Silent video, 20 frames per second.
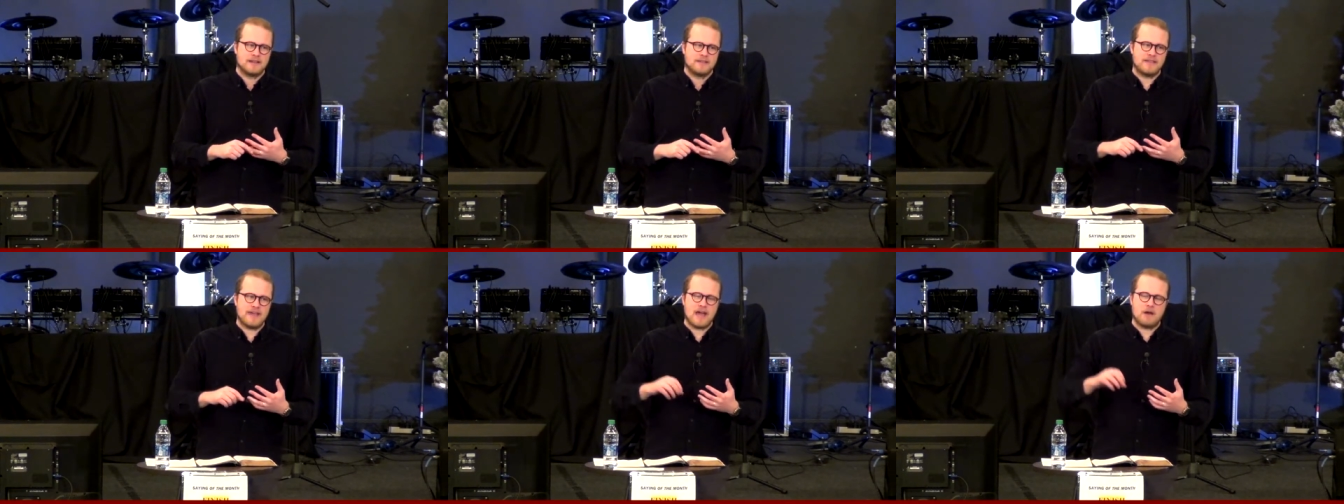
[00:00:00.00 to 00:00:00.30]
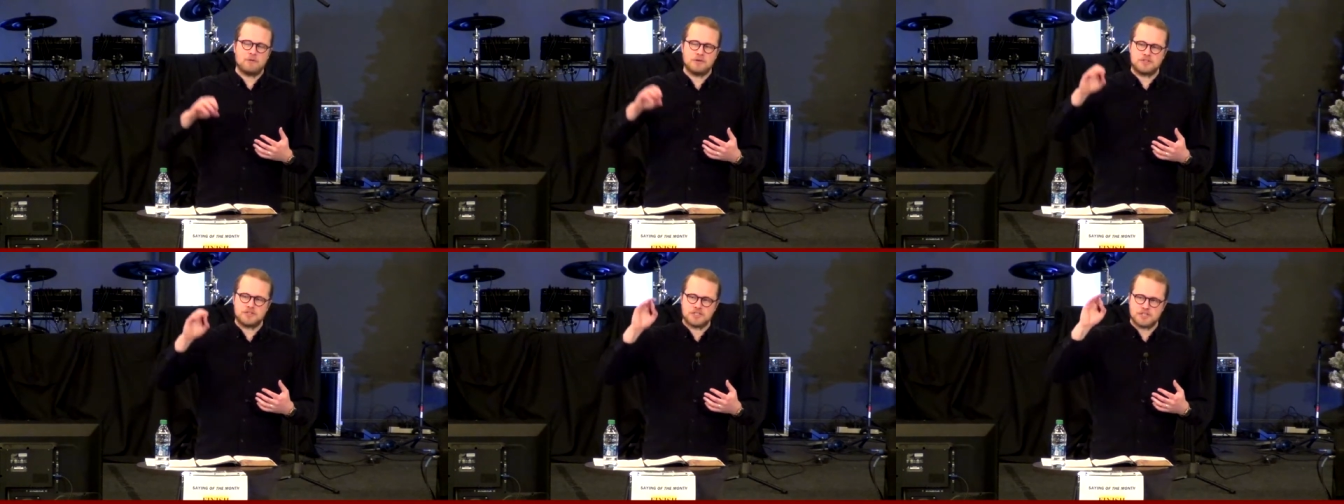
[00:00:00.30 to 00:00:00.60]

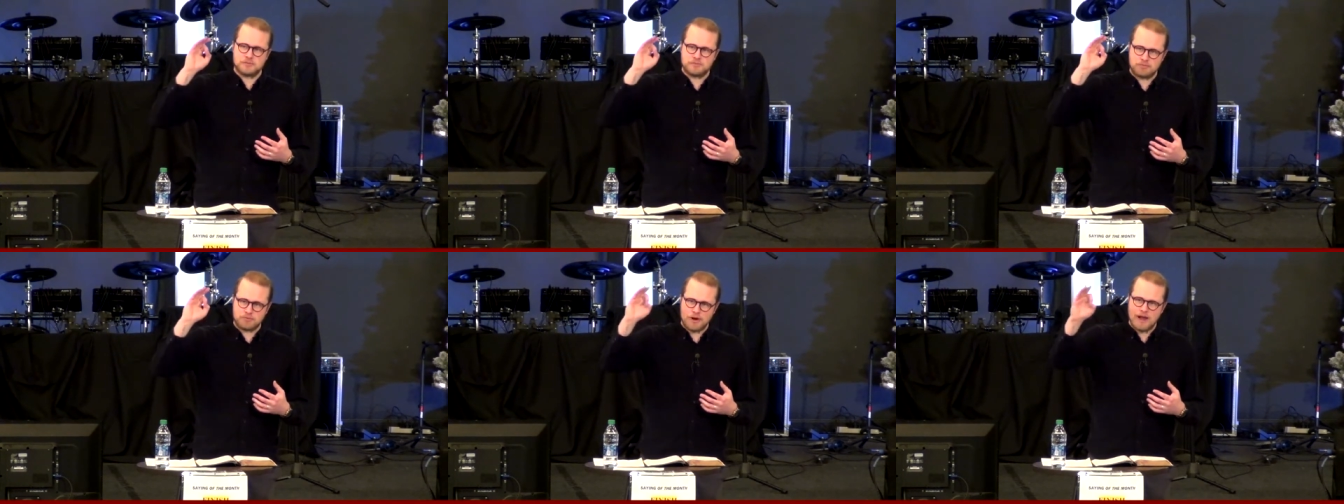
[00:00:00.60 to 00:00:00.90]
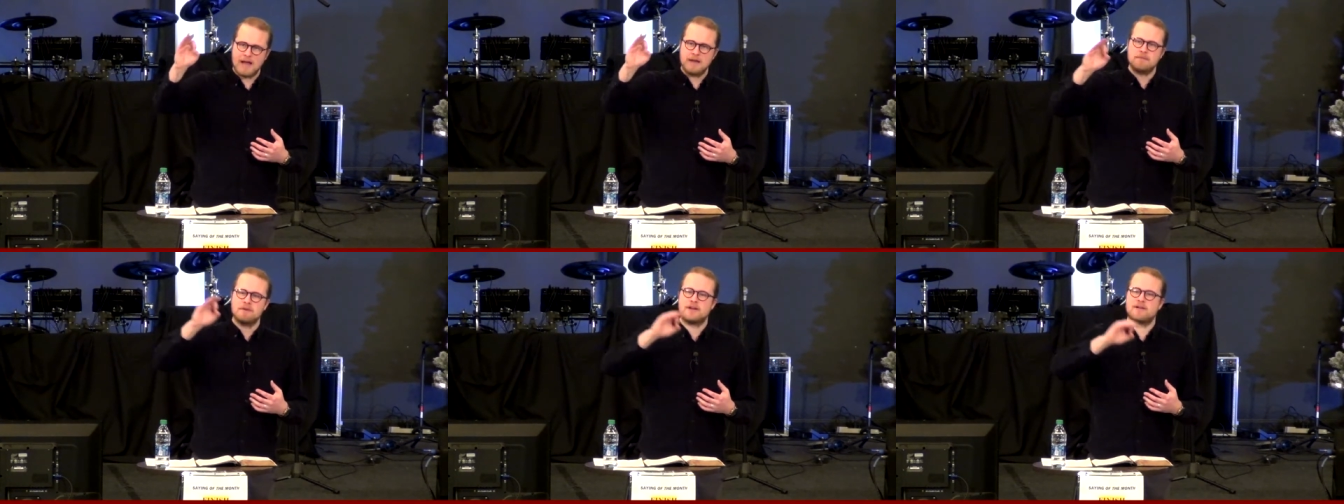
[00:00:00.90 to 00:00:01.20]
that which is
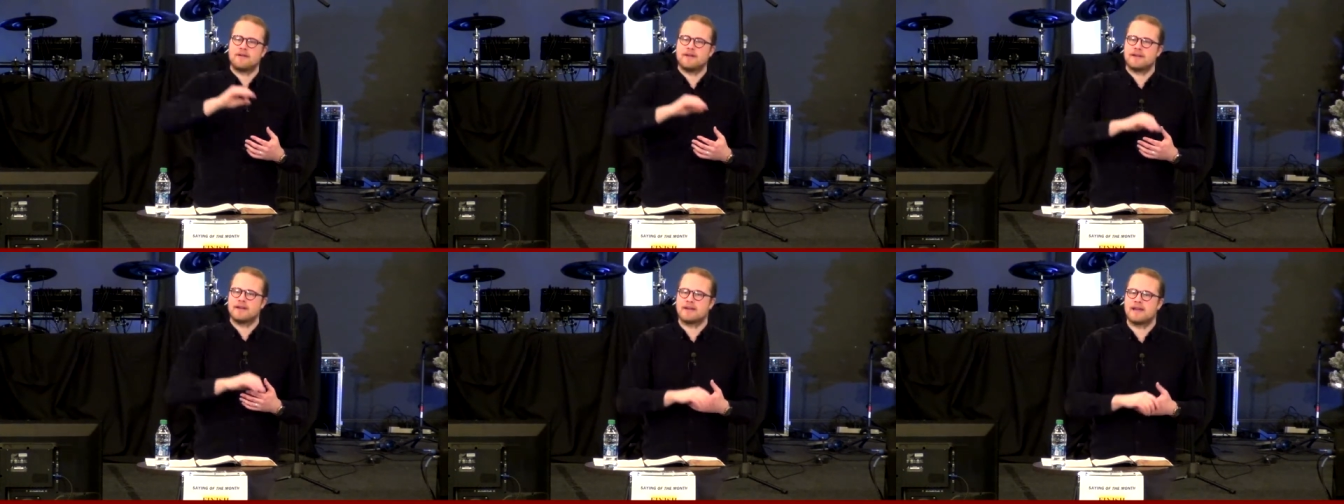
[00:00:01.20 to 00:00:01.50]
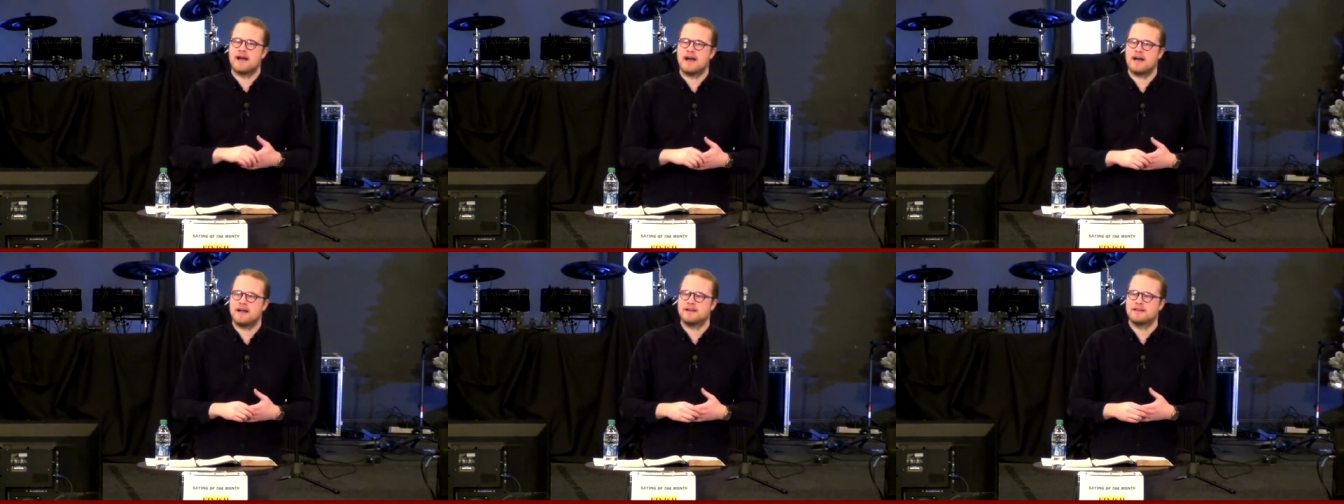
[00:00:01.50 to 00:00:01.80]
primary to
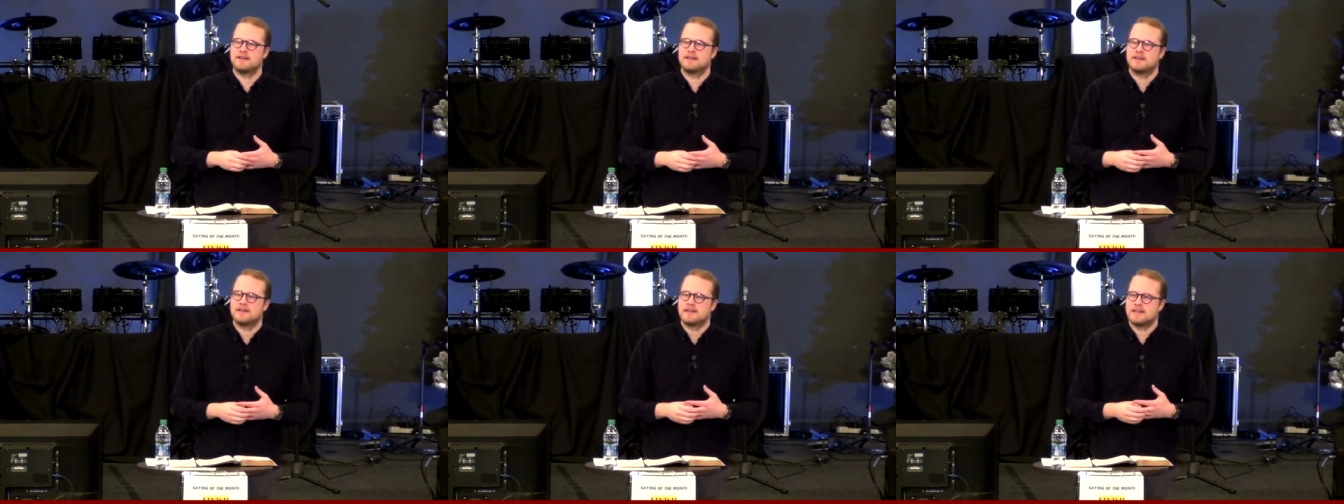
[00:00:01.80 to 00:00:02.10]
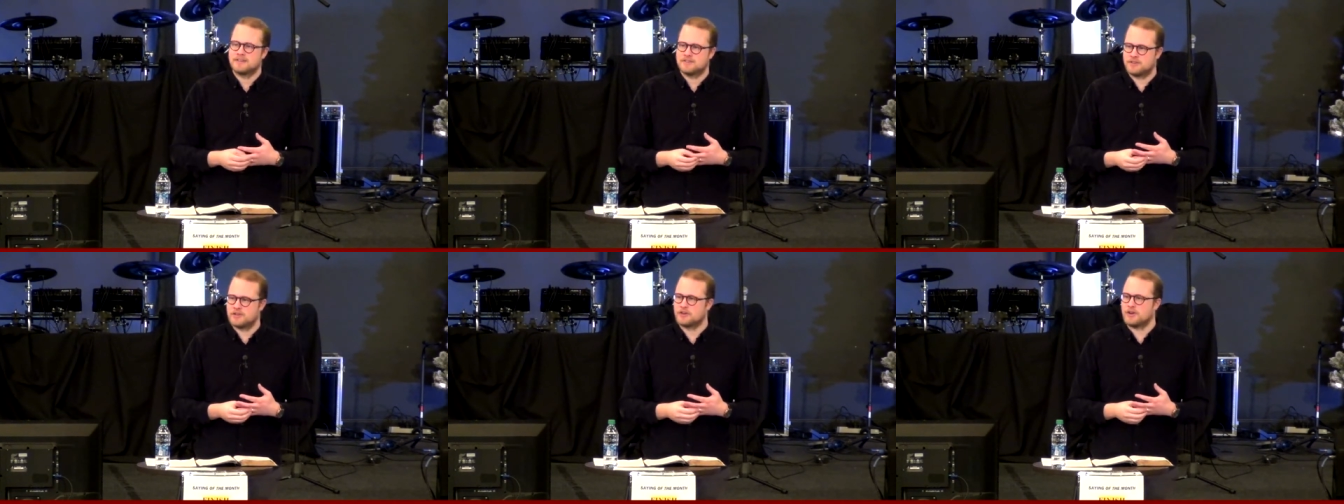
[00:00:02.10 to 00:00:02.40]
God,
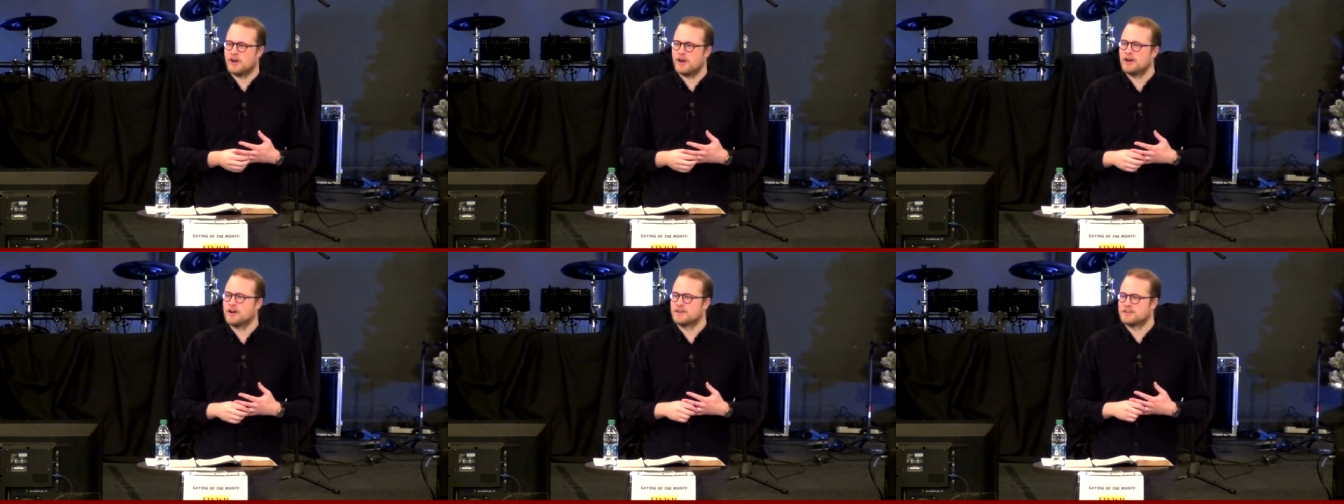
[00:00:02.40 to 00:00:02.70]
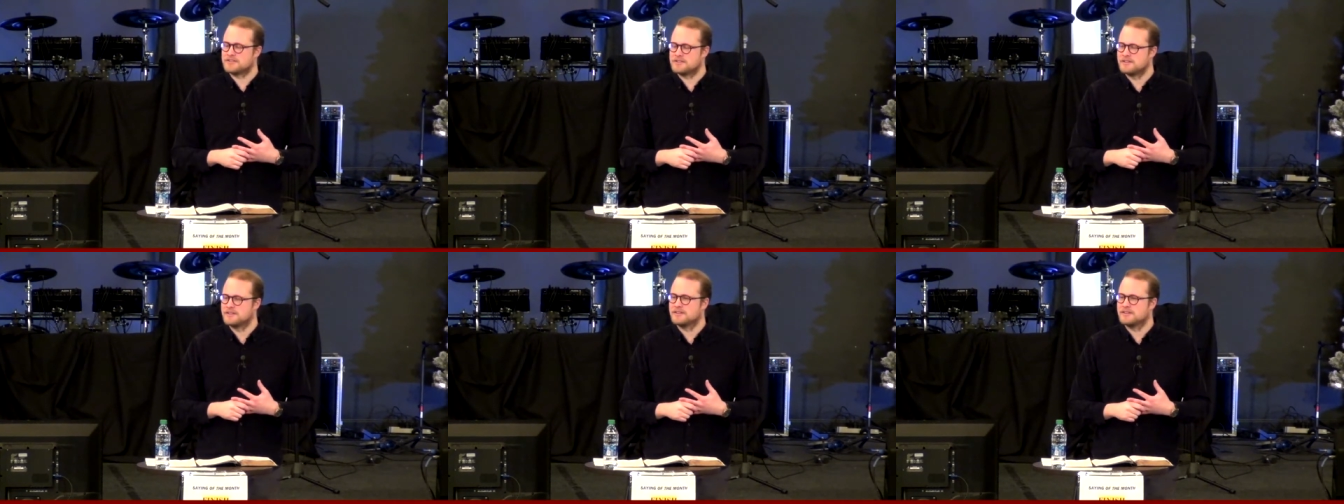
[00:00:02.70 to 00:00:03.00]
is your heart?